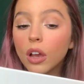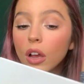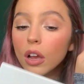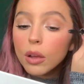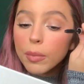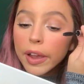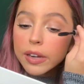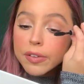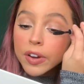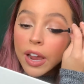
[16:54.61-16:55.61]
I
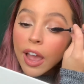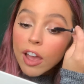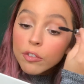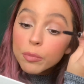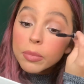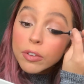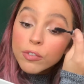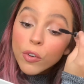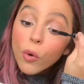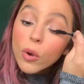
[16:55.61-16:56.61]
never have
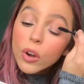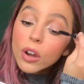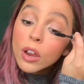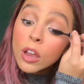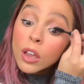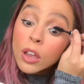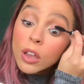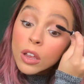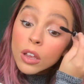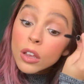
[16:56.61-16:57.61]
before,
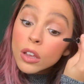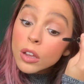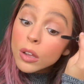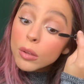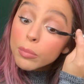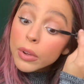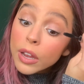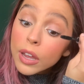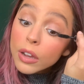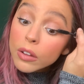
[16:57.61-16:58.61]

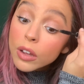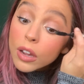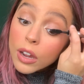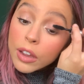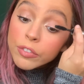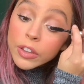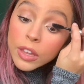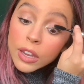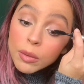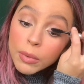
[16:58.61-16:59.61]
but I feel
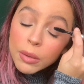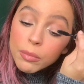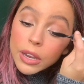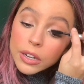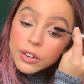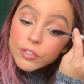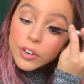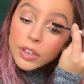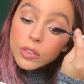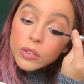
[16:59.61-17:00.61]
like it might make a
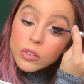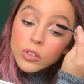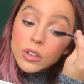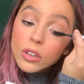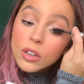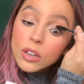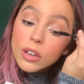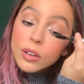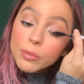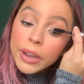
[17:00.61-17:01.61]
difference.
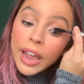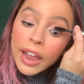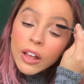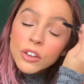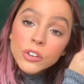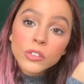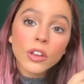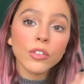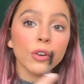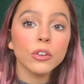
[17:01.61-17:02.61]
My eyelashes
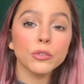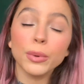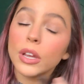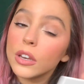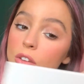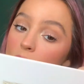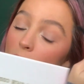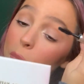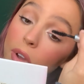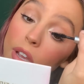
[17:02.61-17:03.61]
have always been
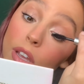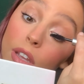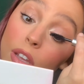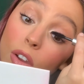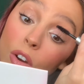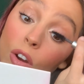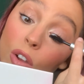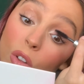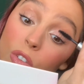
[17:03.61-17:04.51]
somewhat curled